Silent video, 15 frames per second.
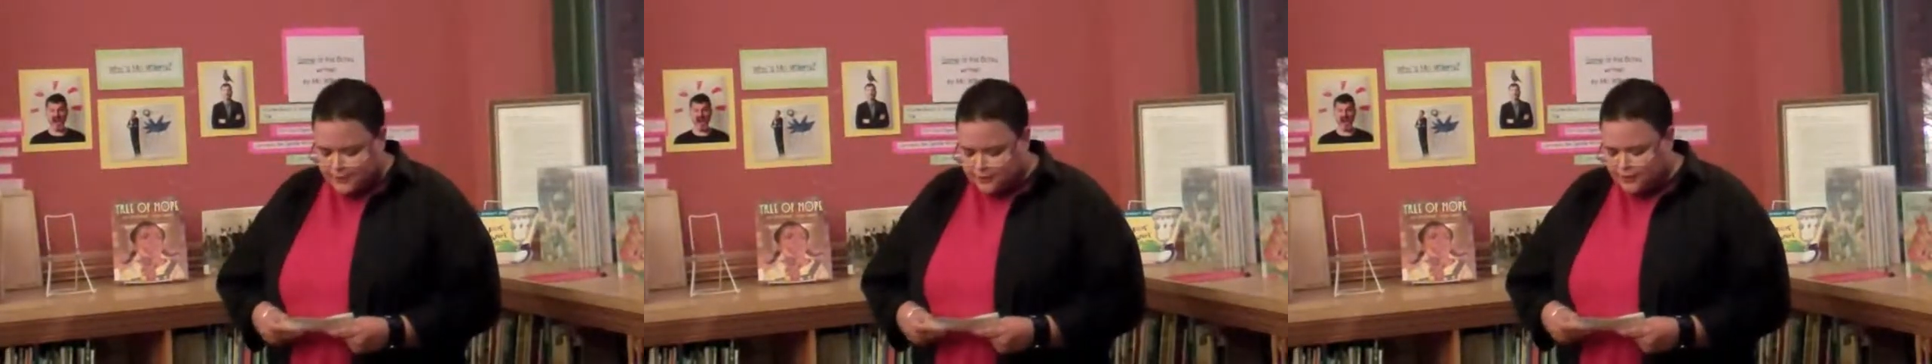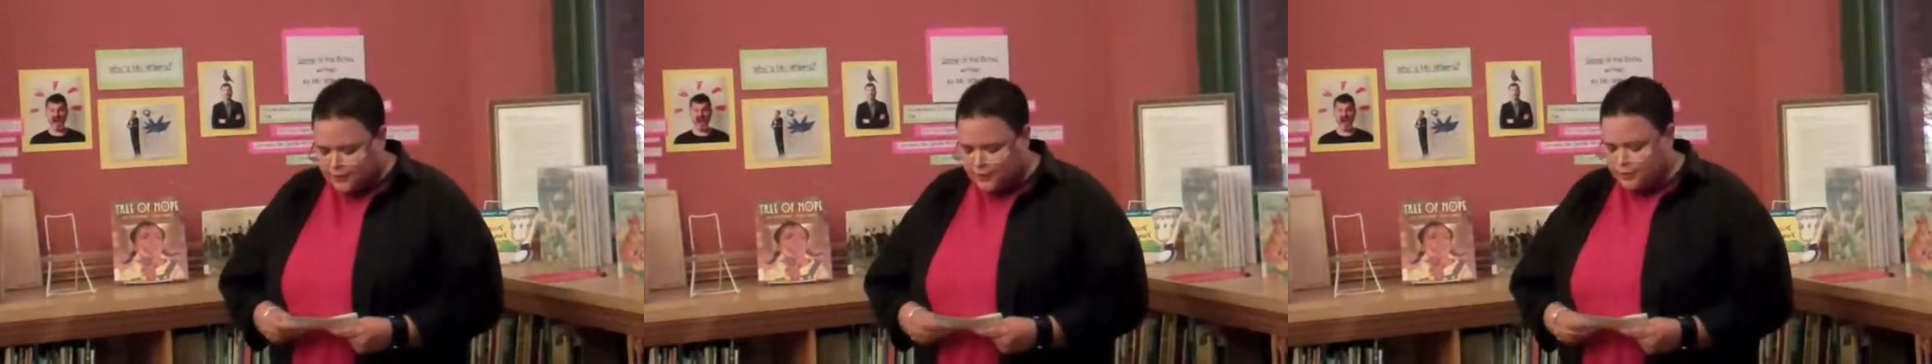
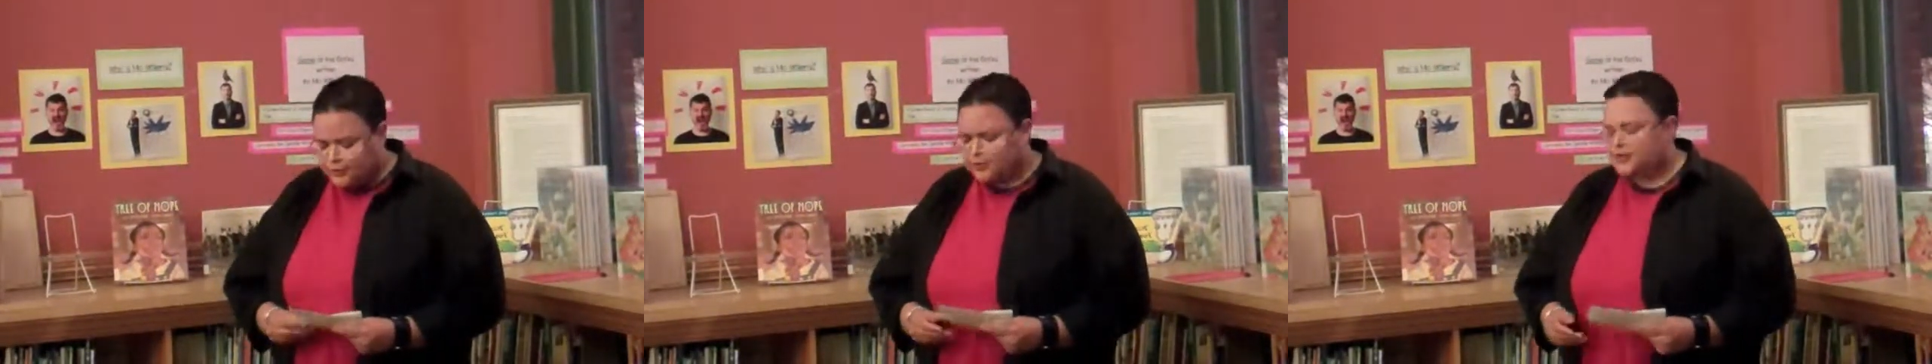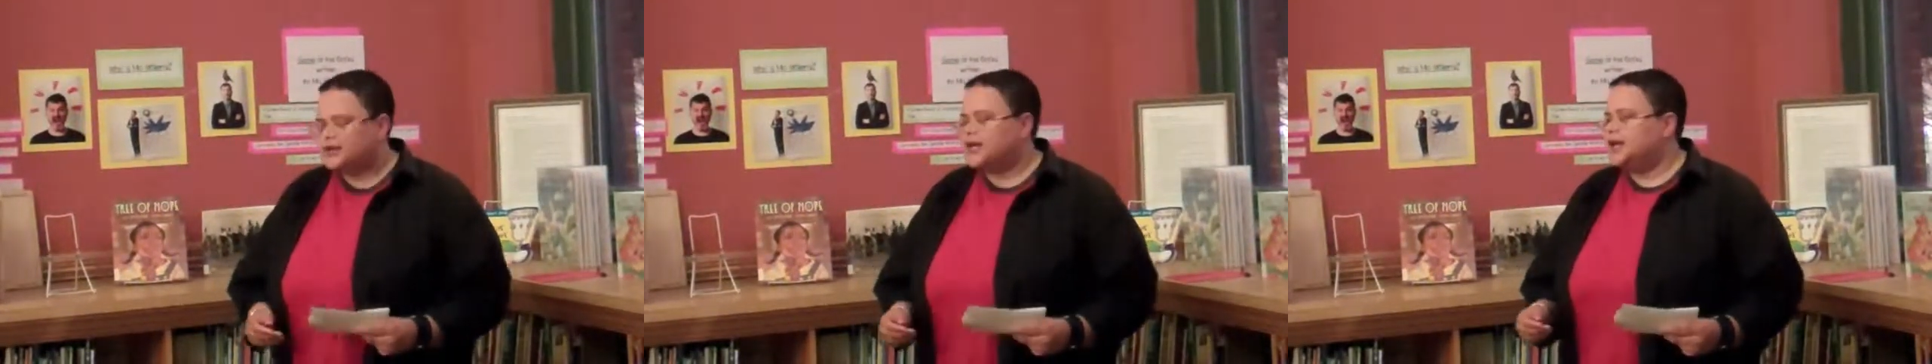
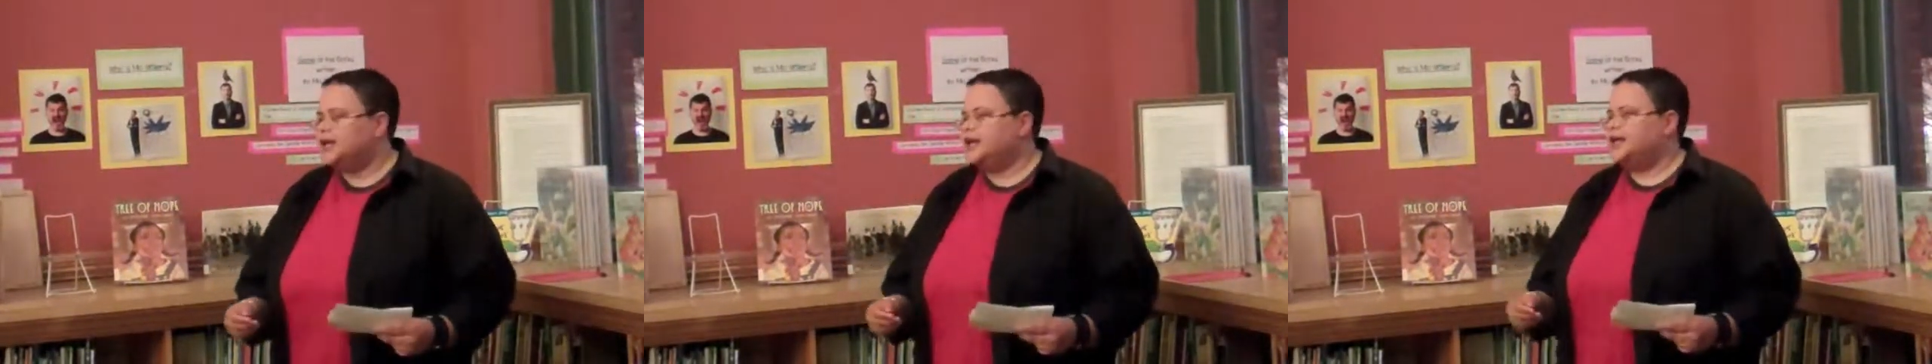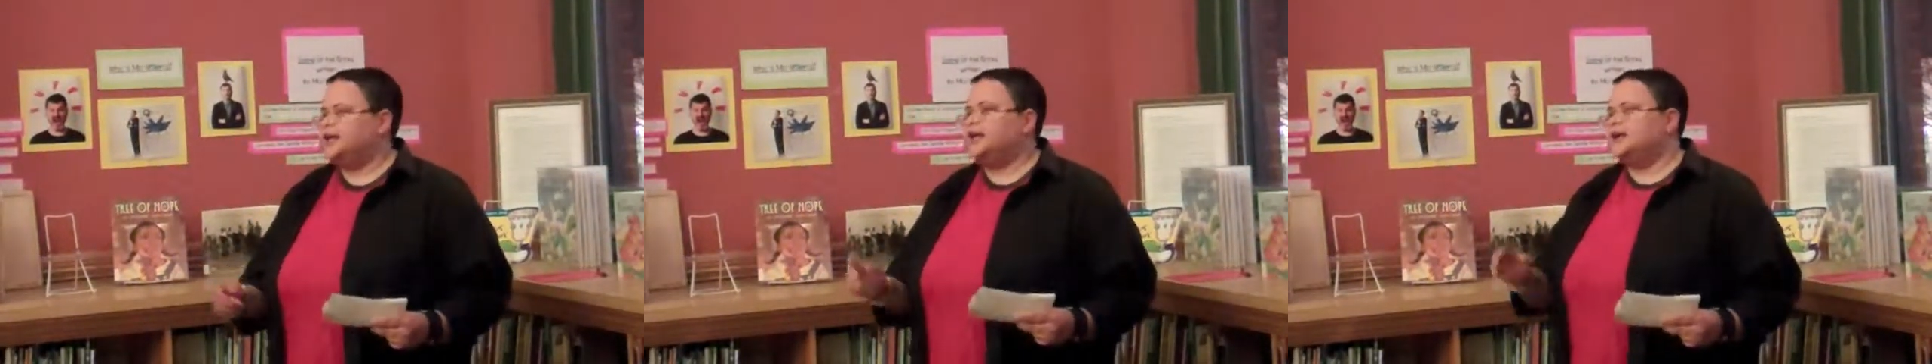So
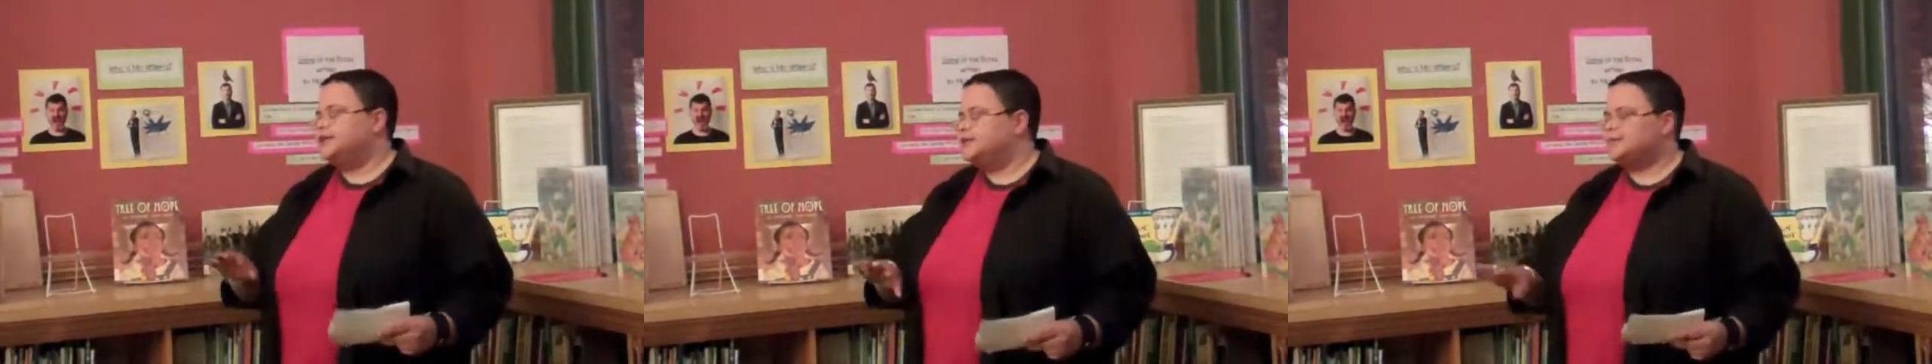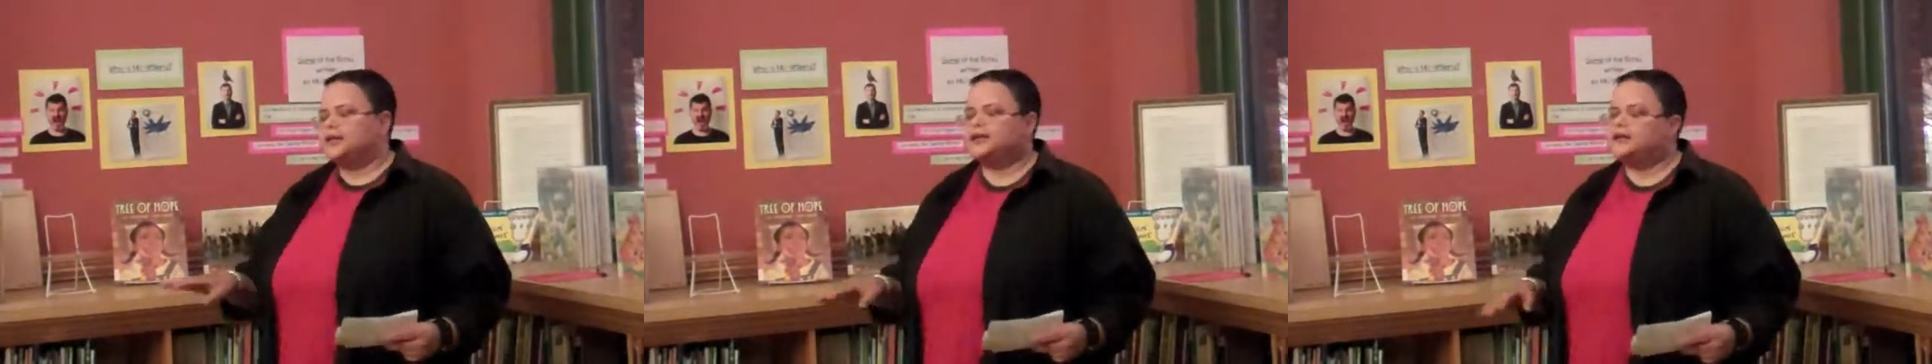today,
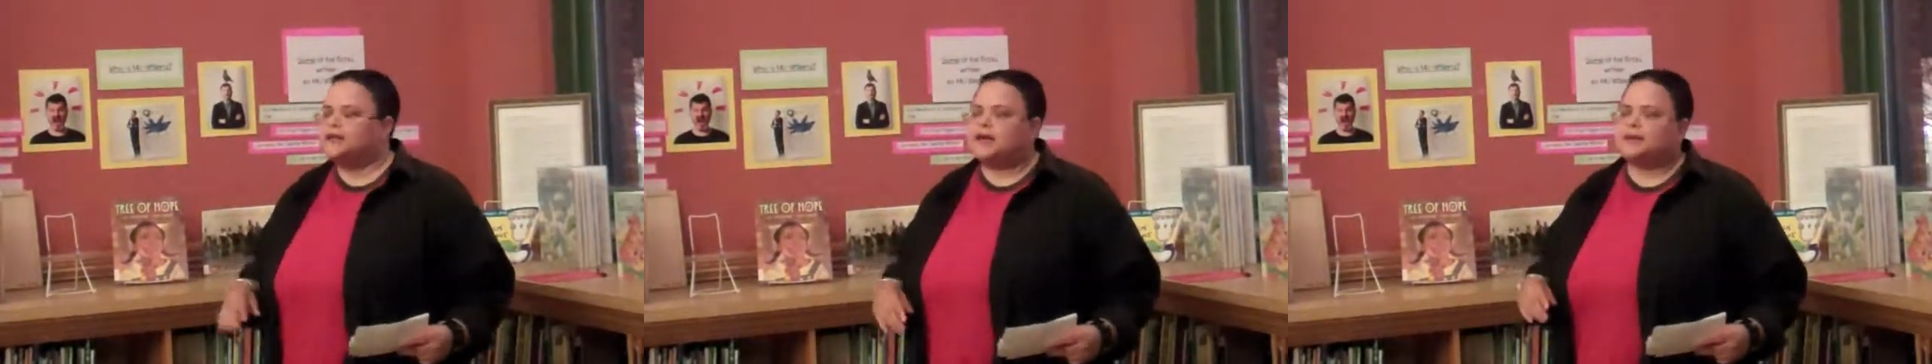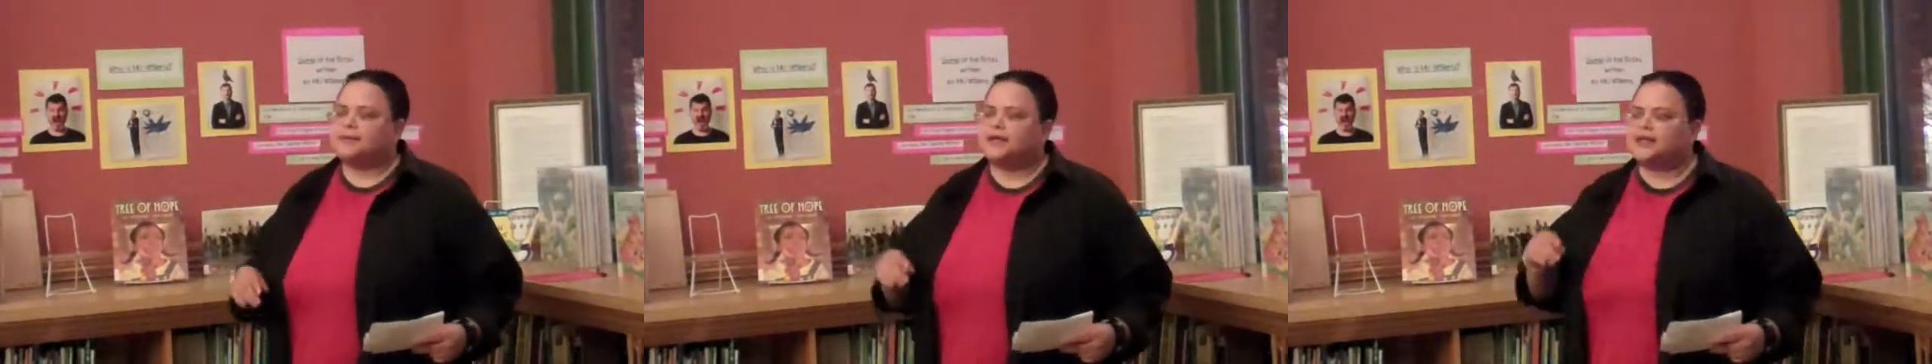I'm not going to
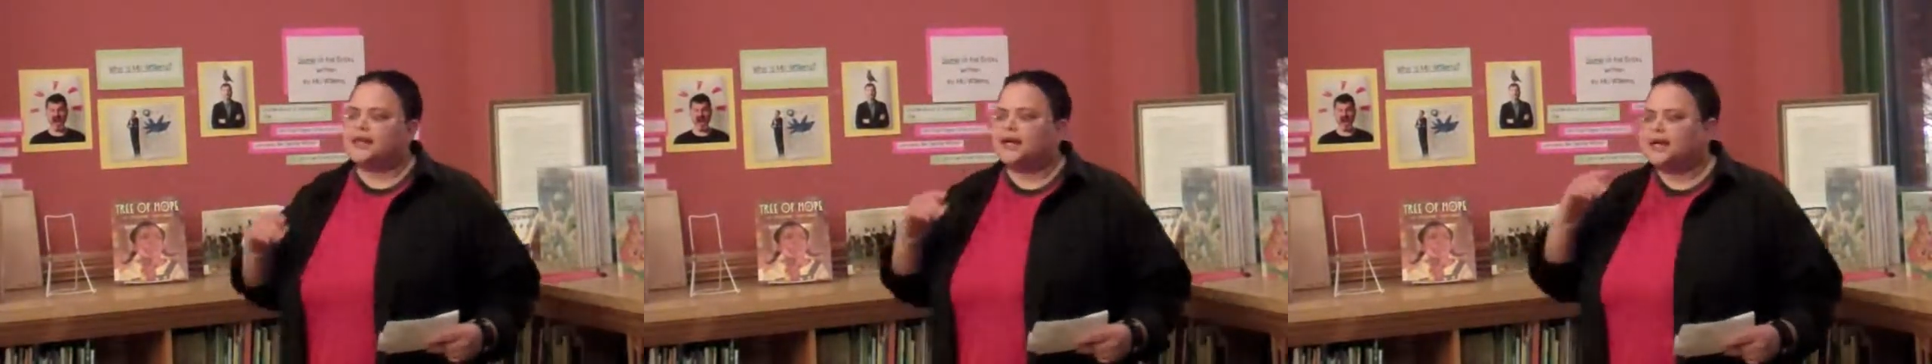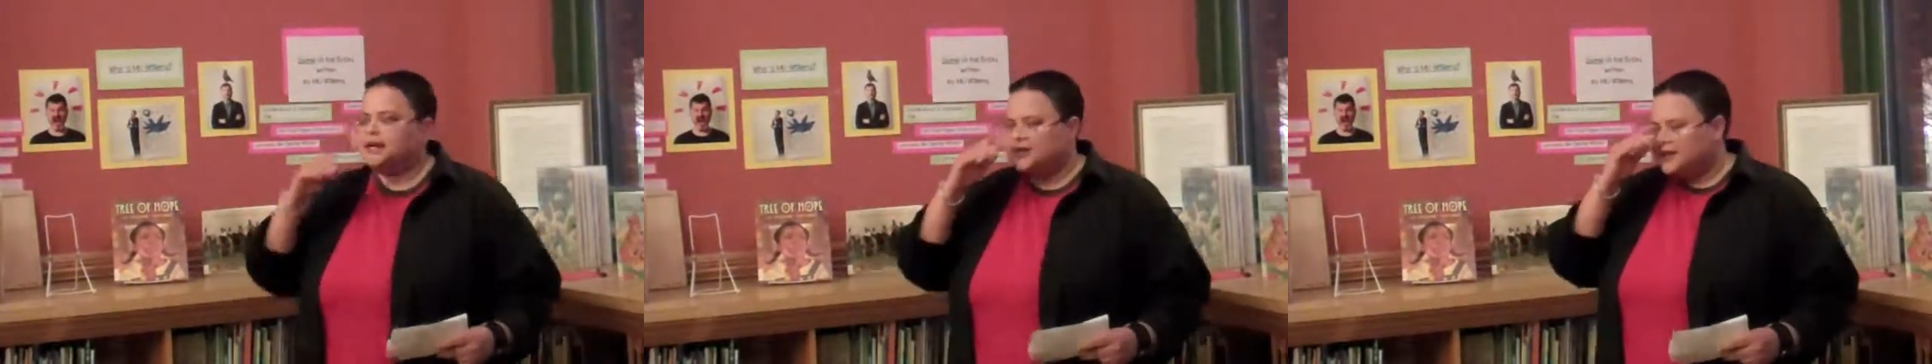talk about
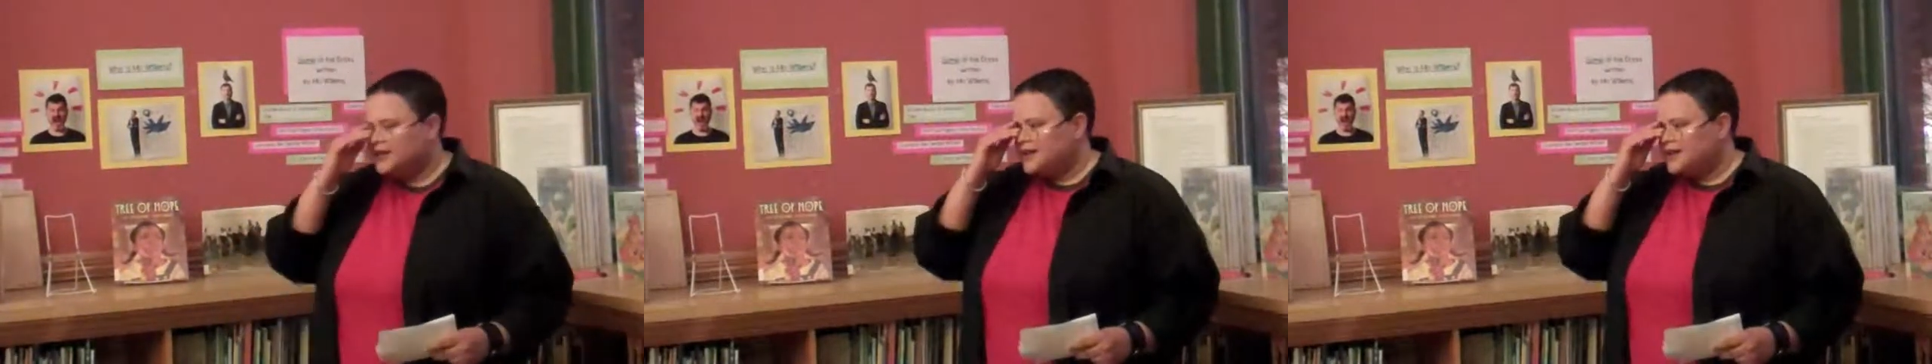that.